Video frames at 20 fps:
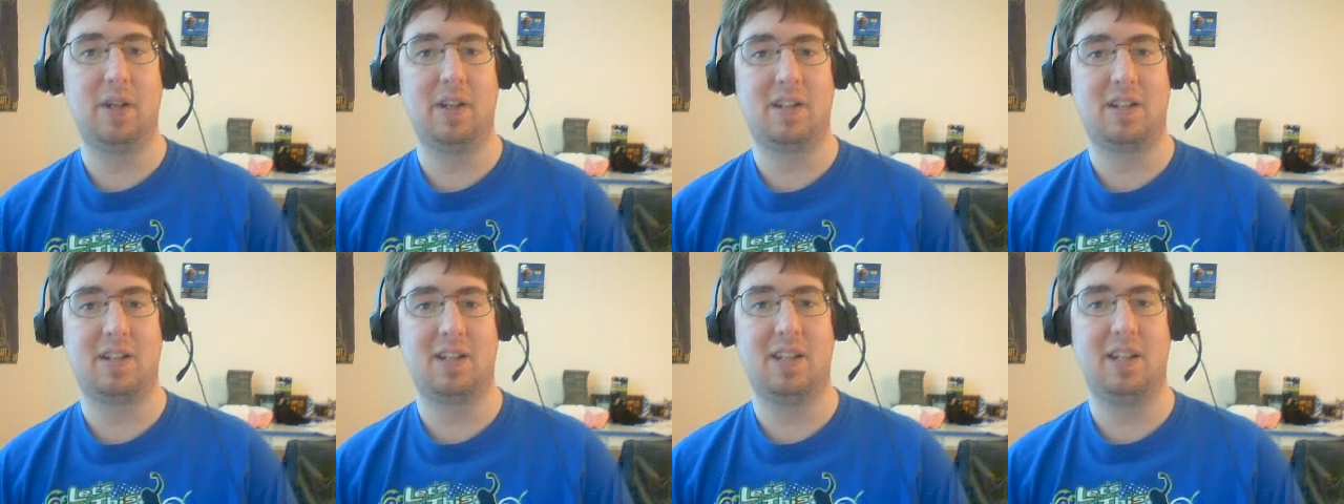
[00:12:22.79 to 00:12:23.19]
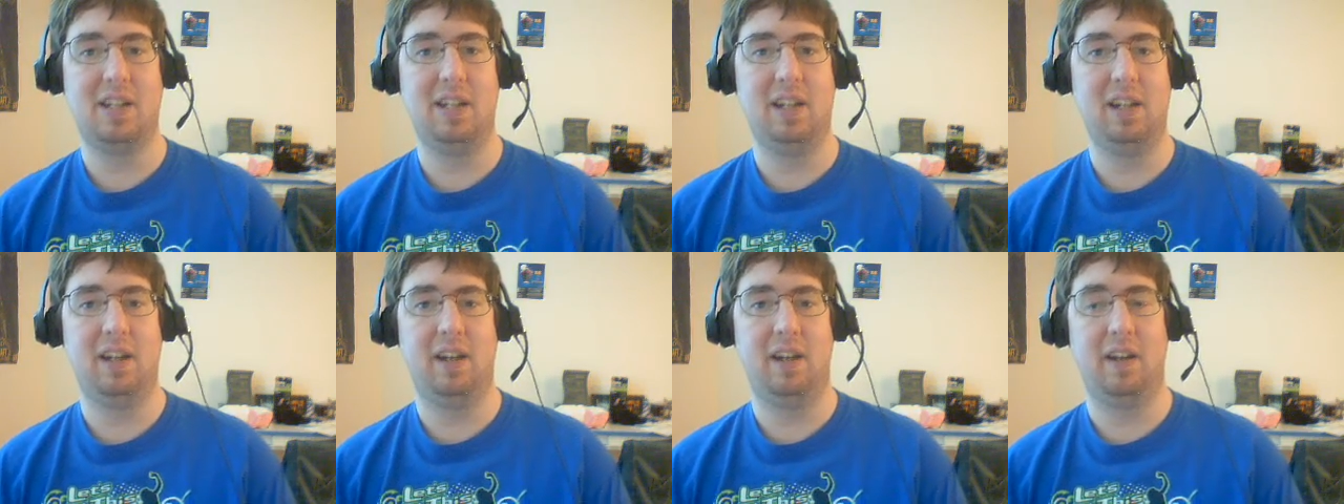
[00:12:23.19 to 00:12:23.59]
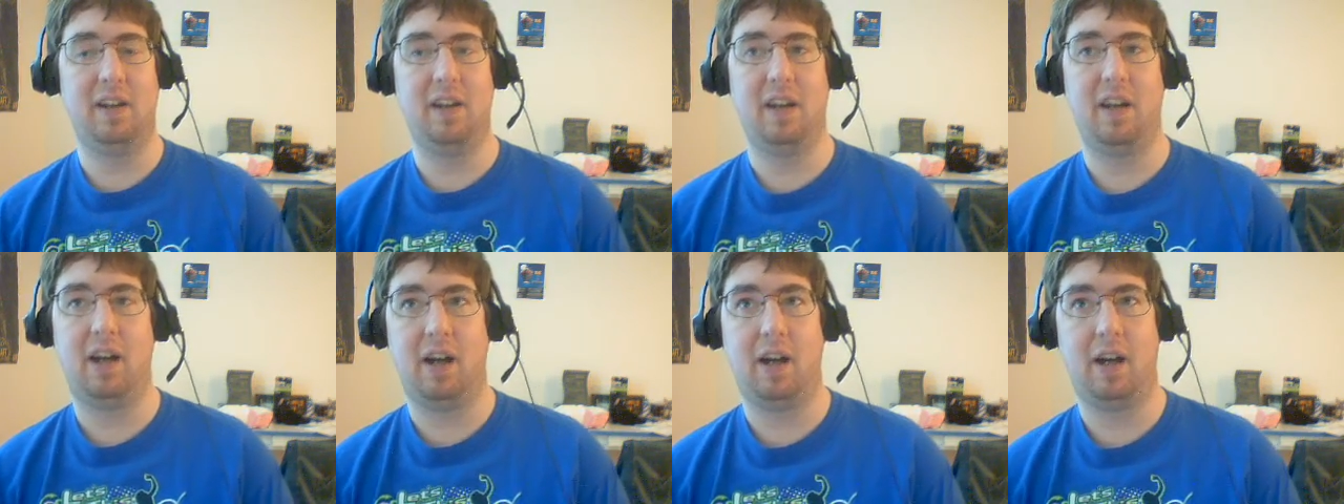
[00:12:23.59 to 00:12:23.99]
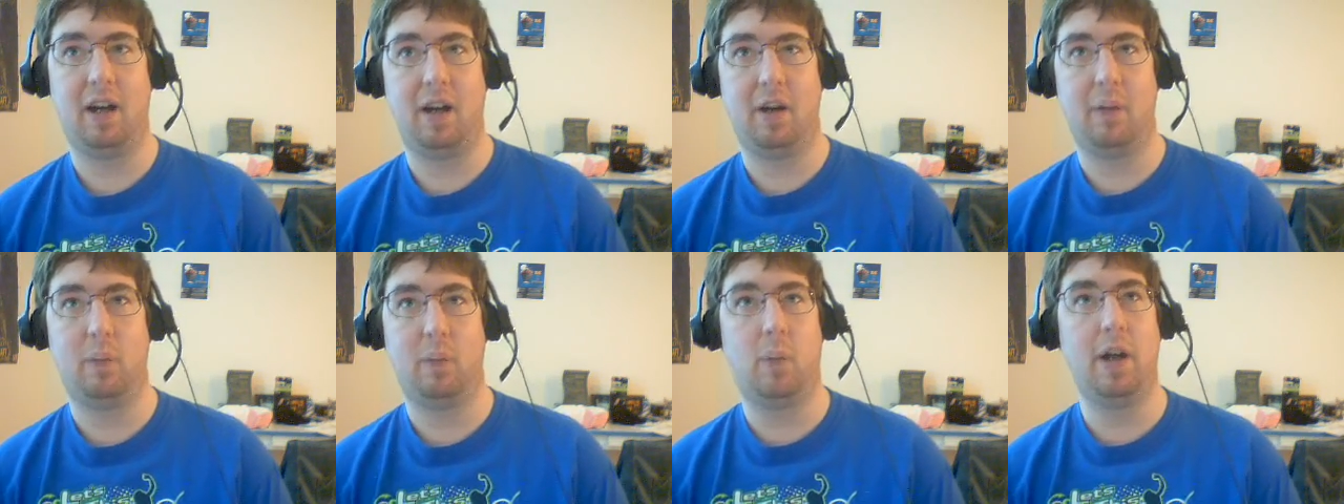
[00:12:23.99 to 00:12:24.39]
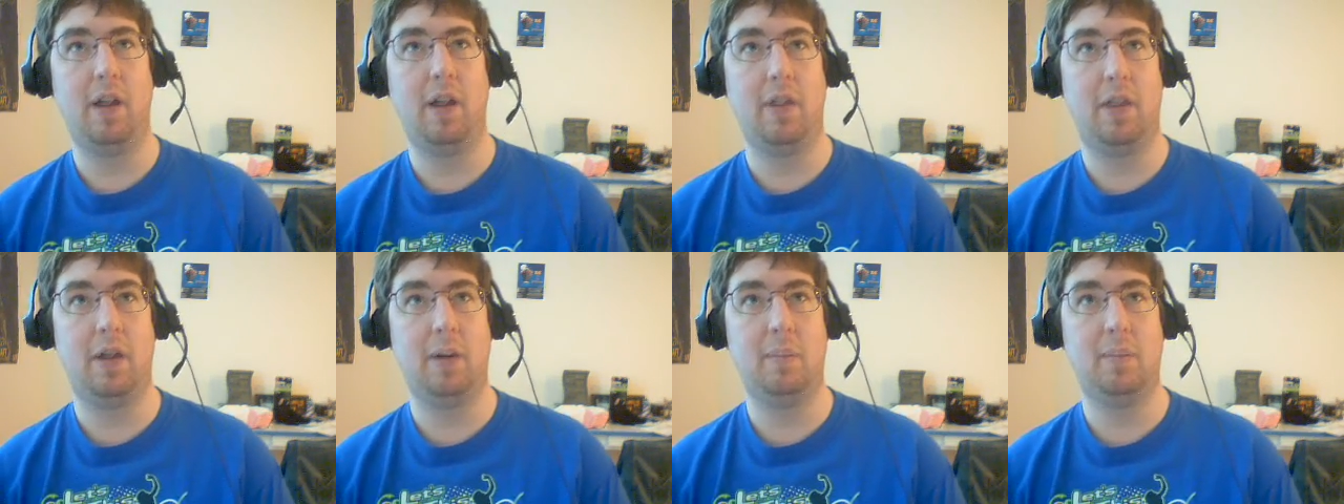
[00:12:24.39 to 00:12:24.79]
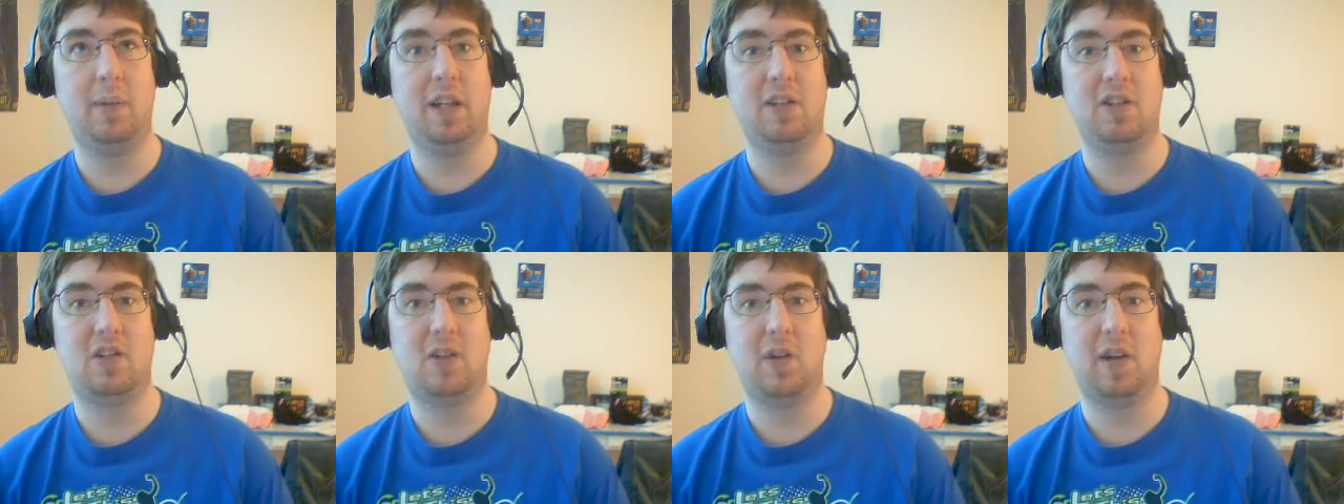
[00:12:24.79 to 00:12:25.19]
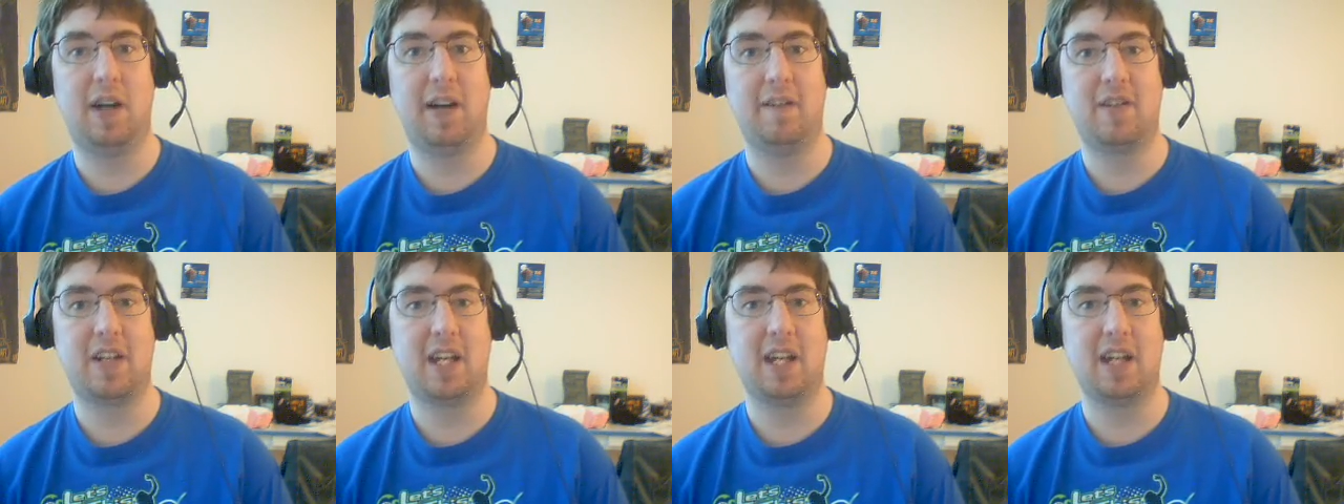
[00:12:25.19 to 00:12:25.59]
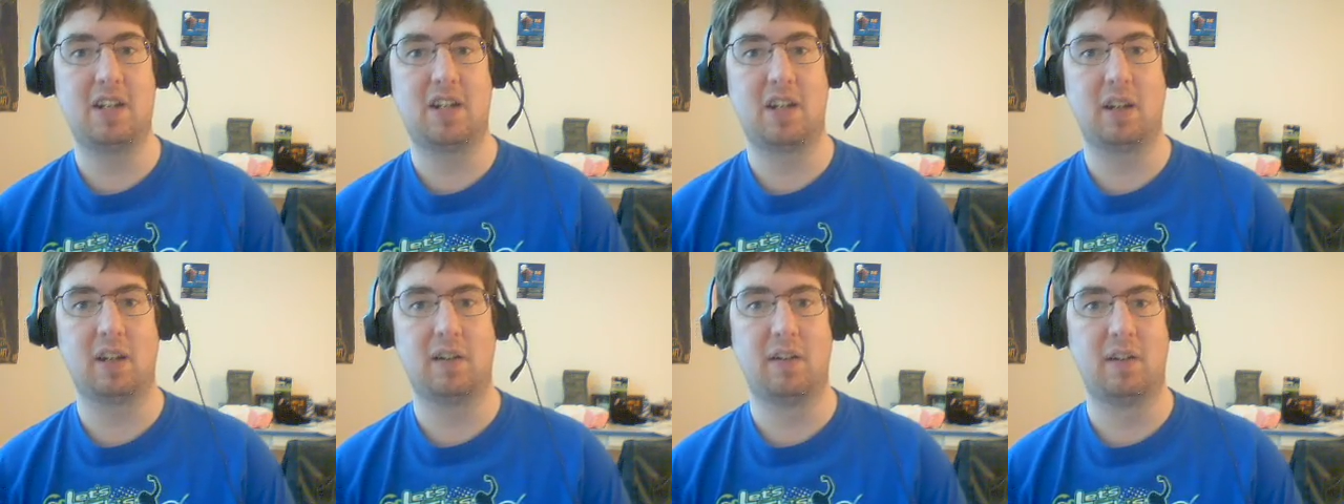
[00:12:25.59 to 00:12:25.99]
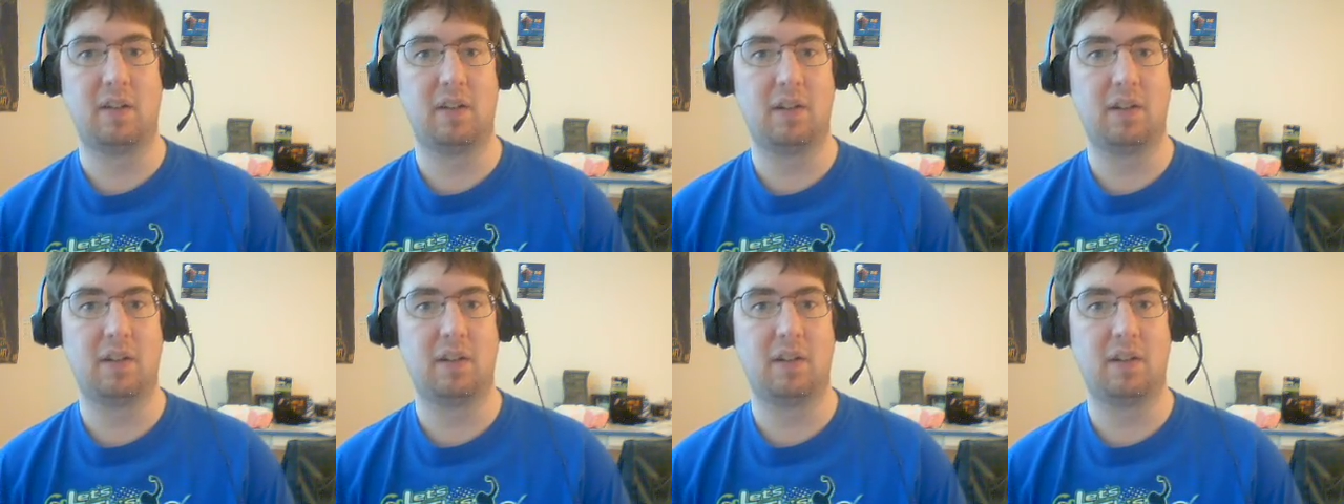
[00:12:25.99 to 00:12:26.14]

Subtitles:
see, one of them is you have to catch a